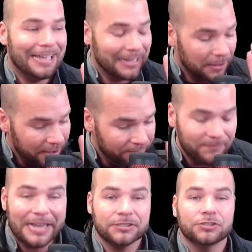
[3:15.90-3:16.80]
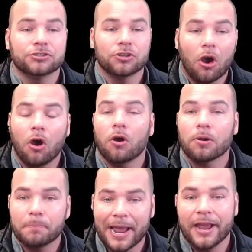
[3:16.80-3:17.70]
investors are
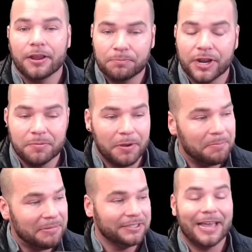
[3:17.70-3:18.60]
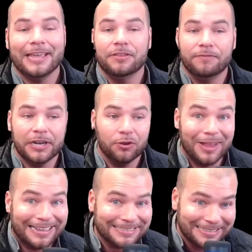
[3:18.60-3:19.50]
paying a premium. I mentioned that in the video
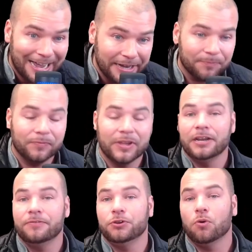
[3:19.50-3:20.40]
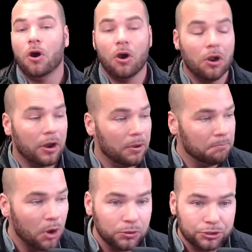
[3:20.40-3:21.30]
last night. And if you are
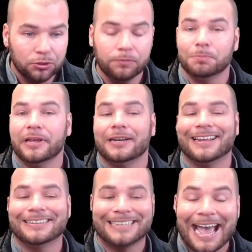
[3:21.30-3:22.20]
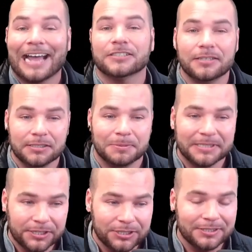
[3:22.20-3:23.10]
emotional, if you plan to get attached to these
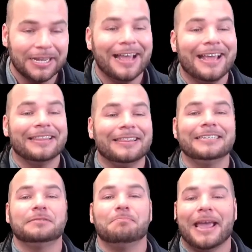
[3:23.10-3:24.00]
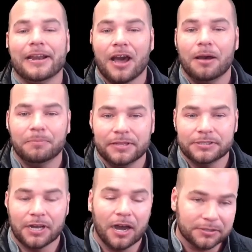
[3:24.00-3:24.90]
positions, these may not be the
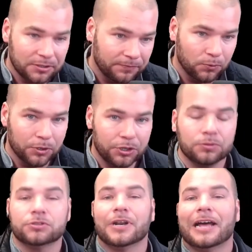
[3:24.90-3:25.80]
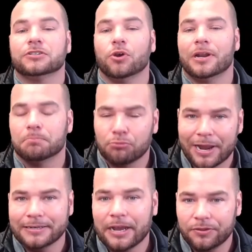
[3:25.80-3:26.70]
stocks for you. So now let's go ahead and
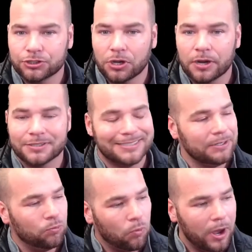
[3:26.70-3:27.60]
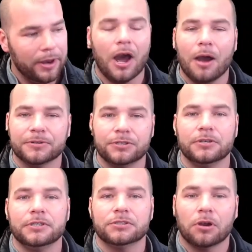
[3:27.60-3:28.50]
break down the charts and see what
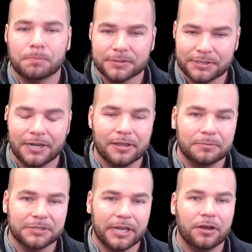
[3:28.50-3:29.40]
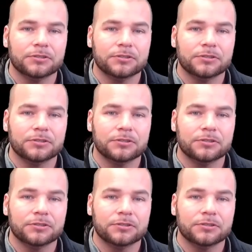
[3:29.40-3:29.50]
opportunities are presenting themselves